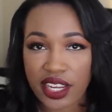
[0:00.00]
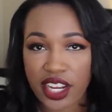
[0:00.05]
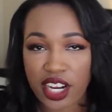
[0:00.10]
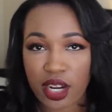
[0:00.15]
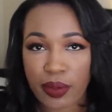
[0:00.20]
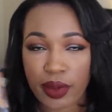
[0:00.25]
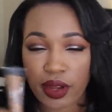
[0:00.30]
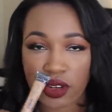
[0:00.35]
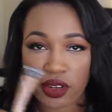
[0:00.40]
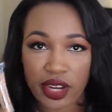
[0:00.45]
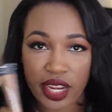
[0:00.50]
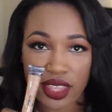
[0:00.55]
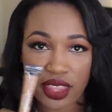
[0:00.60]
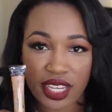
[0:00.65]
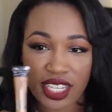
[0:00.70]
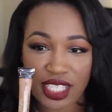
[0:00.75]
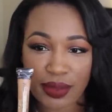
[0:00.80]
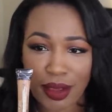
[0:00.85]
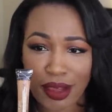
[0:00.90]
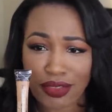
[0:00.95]
here, but great
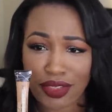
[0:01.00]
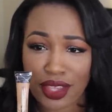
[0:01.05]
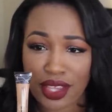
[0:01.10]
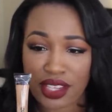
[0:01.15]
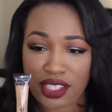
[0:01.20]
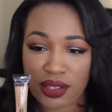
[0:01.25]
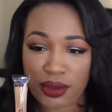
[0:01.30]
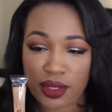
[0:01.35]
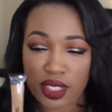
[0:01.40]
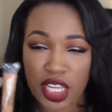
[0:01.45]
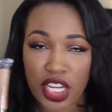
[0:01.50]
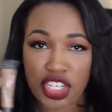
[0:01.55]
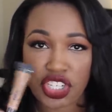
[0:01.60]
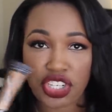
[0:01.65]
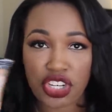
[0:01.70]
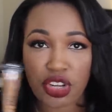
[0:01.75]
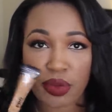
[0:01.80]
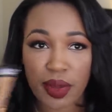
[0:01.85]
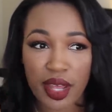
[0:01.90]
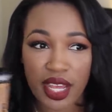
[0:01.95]
things about this. It was
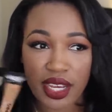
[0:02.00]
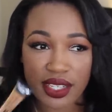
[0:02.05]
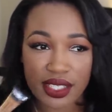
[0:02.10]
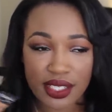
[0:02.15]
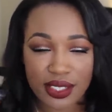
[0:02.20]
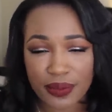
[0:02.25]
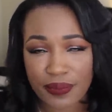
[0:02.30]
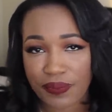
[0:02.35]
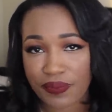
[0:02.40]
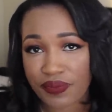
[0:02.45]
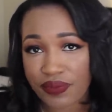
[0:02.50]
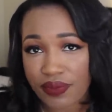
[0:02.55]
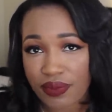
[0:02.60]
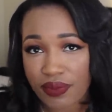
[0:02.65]
like two bucks